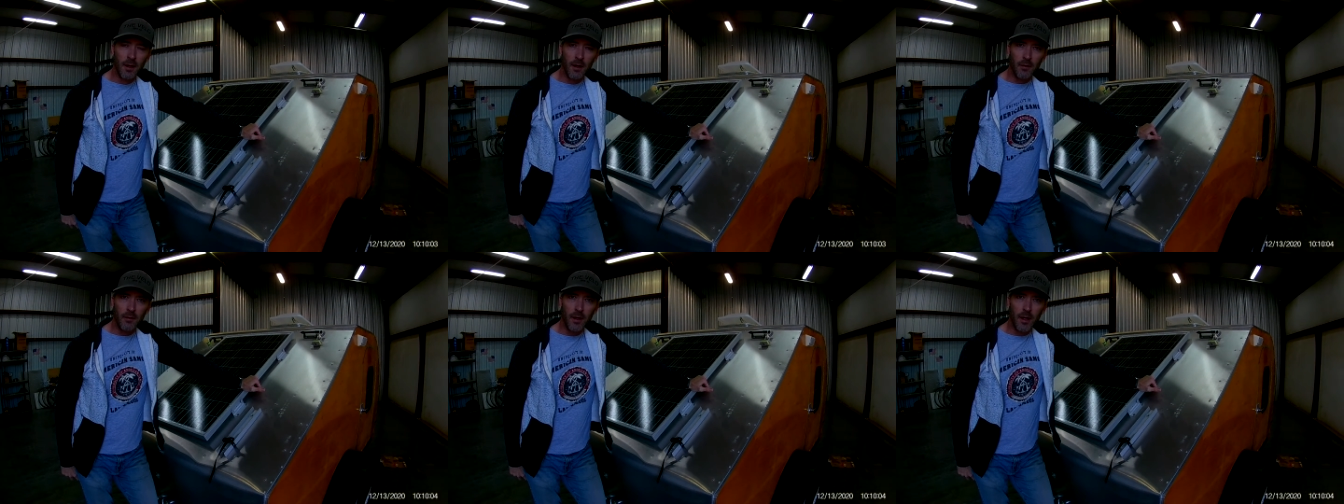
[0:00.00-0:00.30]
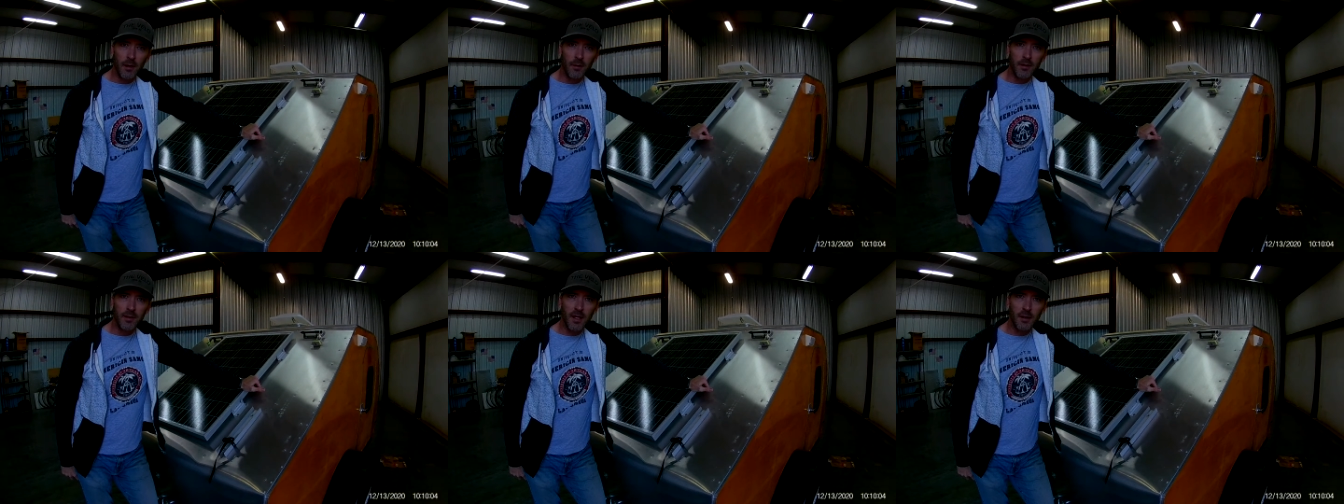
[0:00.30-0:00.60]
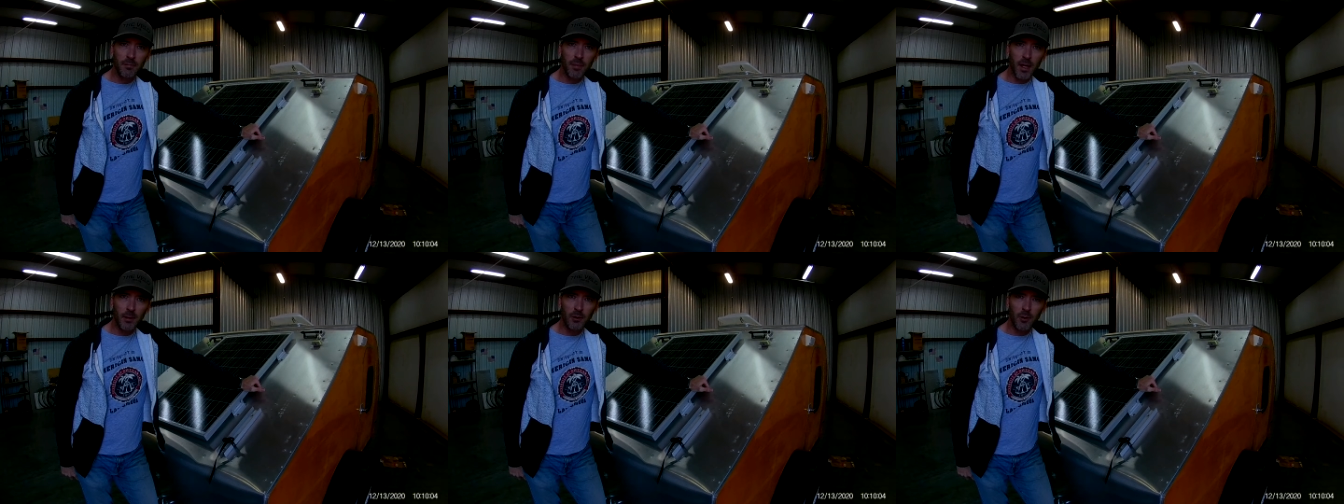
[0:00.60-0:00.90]
we always
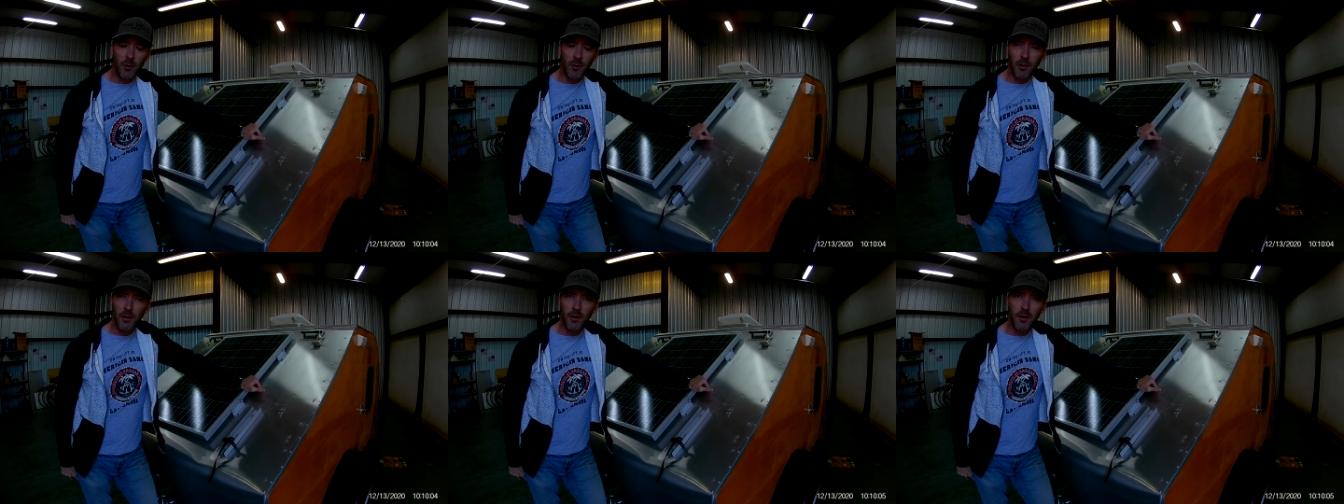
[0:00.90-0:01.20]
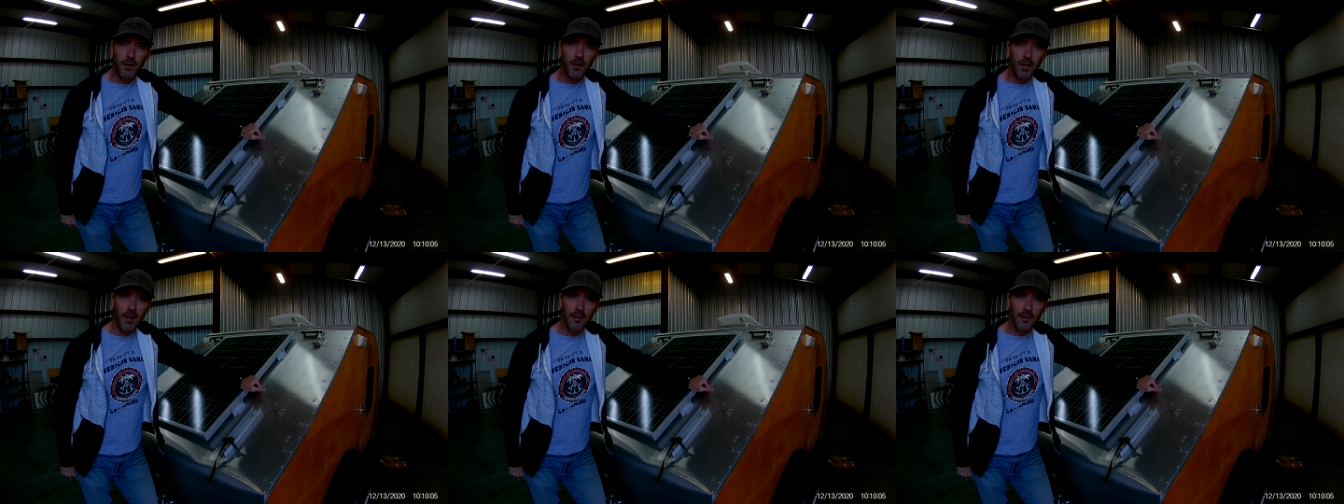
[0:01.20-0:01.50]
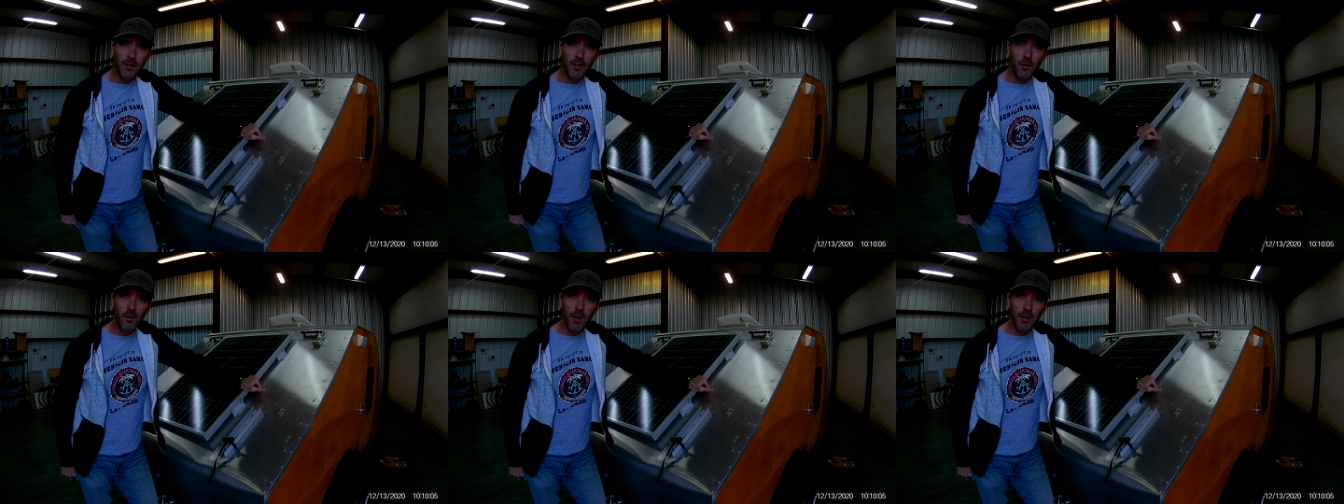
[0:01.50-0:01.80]
get peppered with all kinds
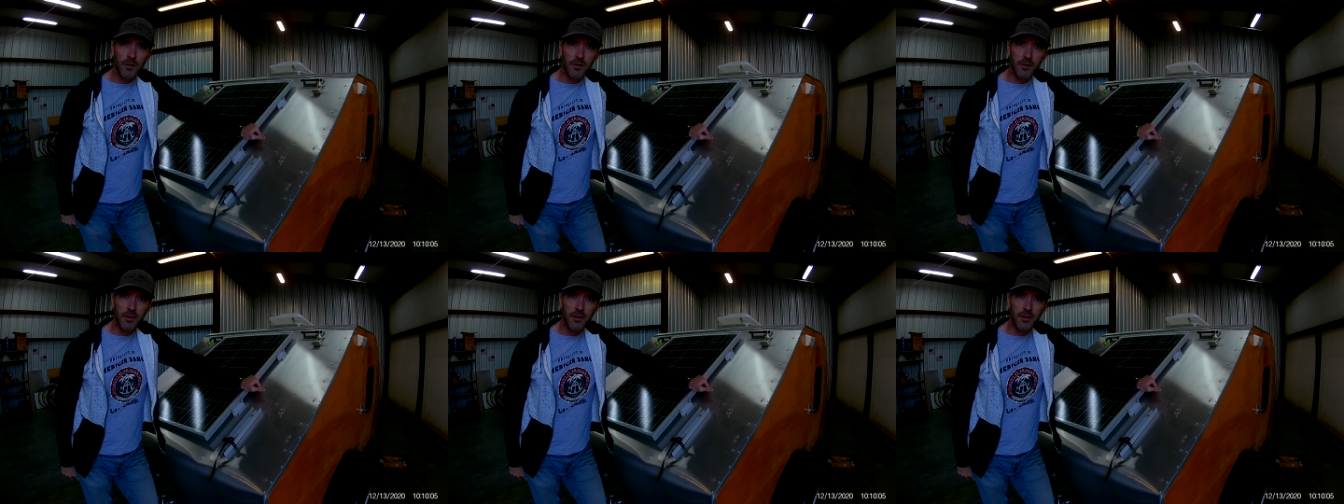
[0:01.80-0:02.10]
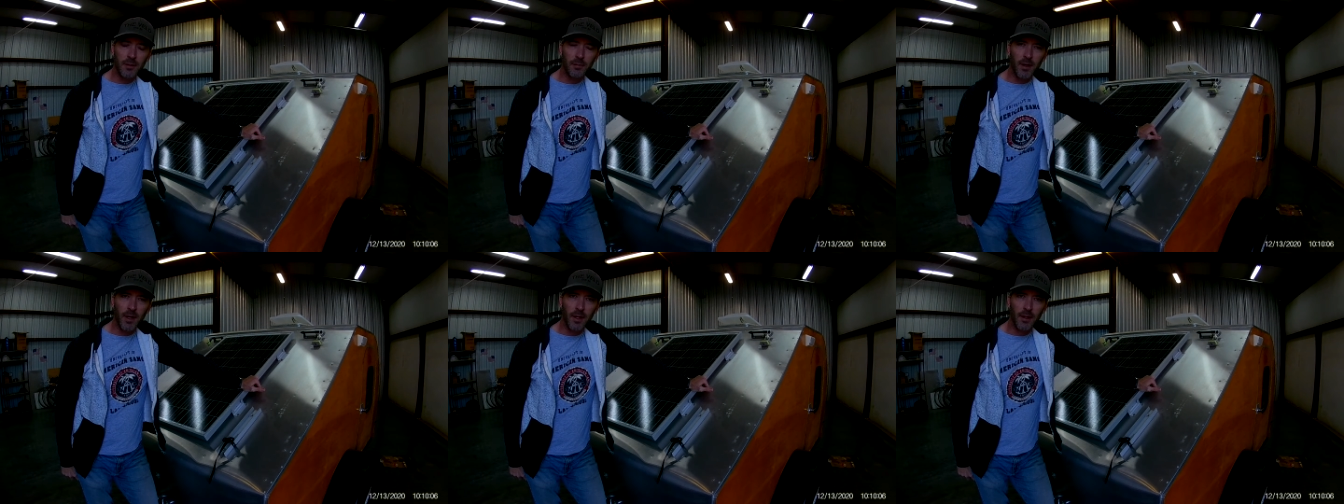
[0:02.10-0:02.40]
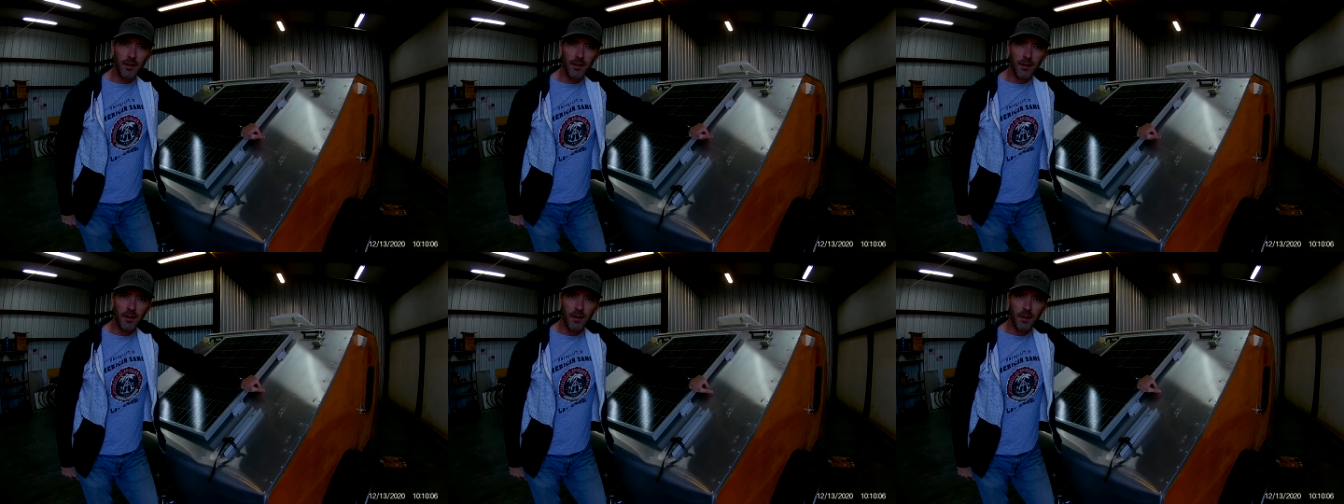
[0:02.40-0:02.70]
of questions
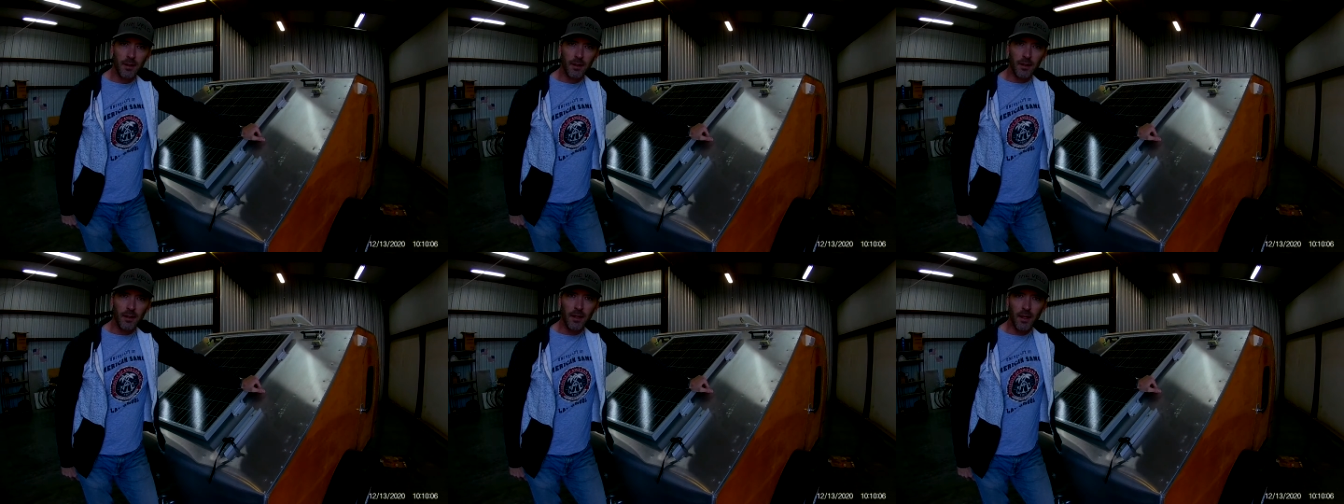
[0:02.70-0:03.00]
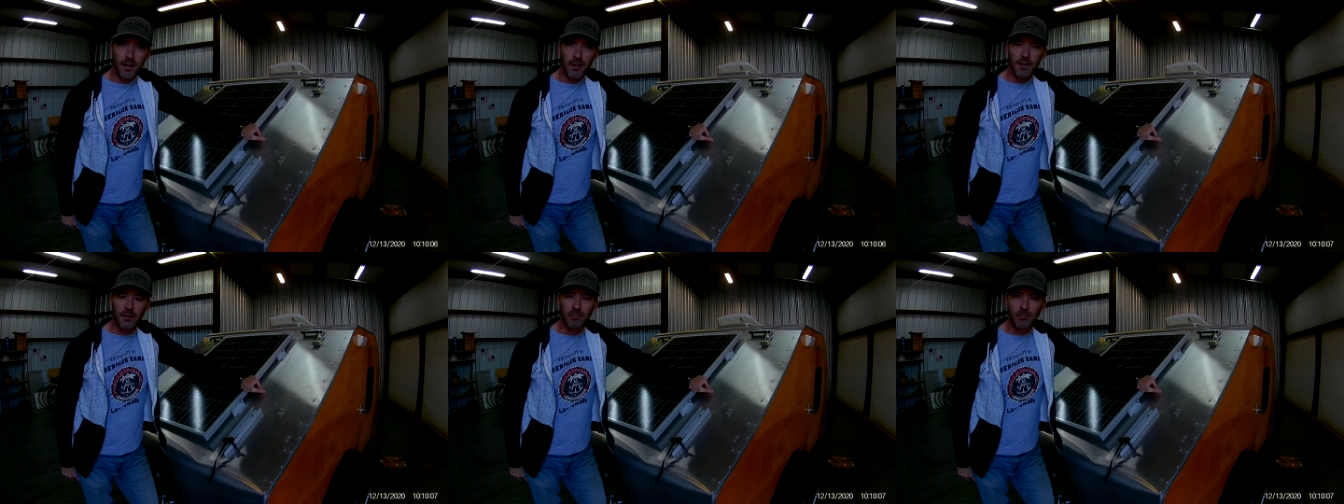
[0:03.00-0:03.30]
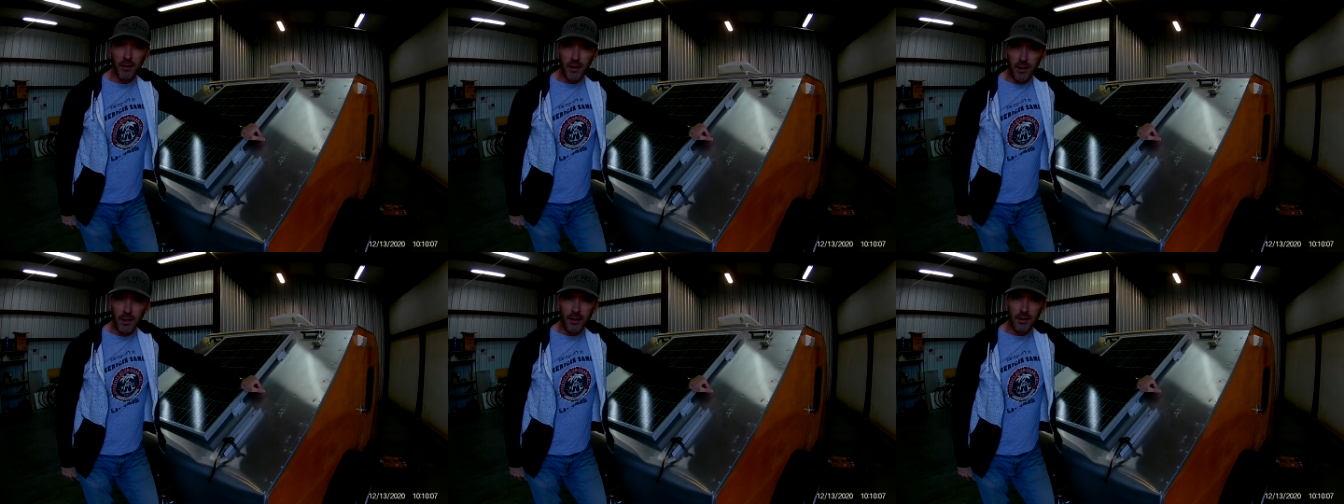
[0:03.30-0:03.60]
about custom
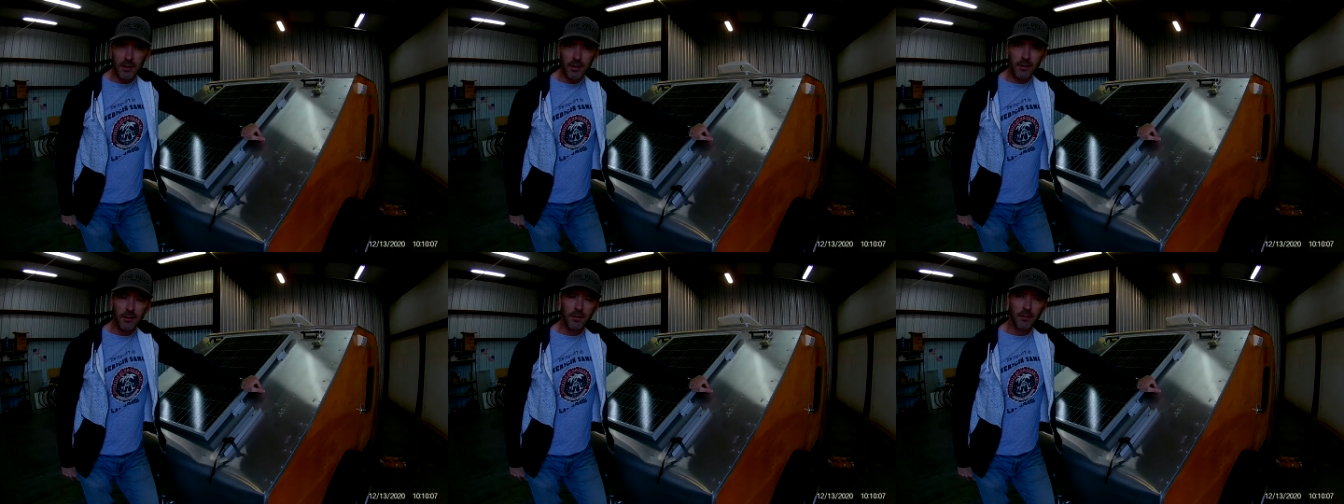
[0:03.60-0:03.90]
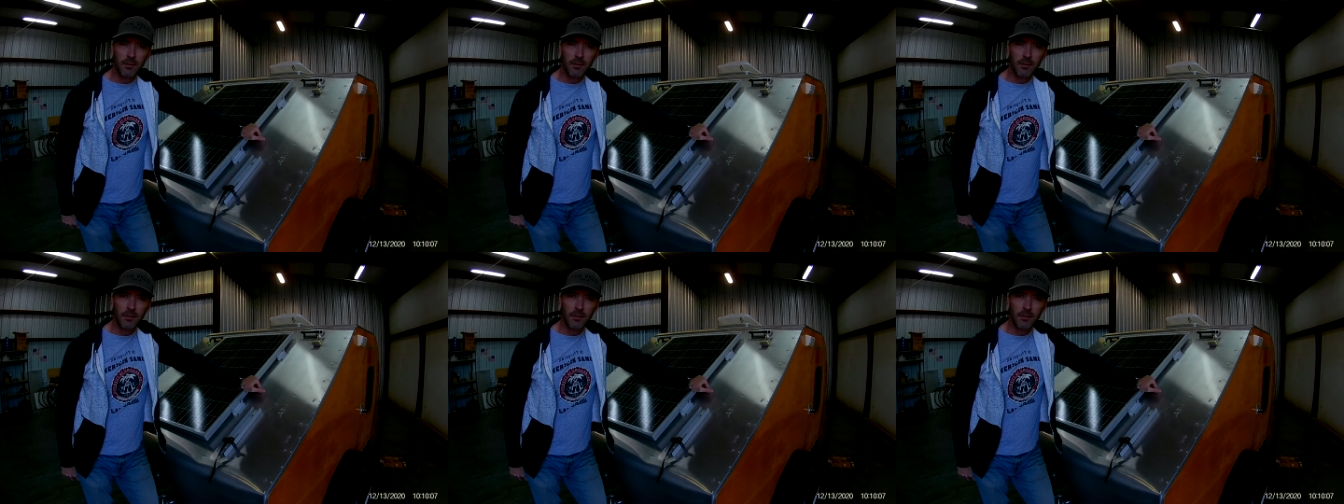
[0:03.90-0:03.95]
build,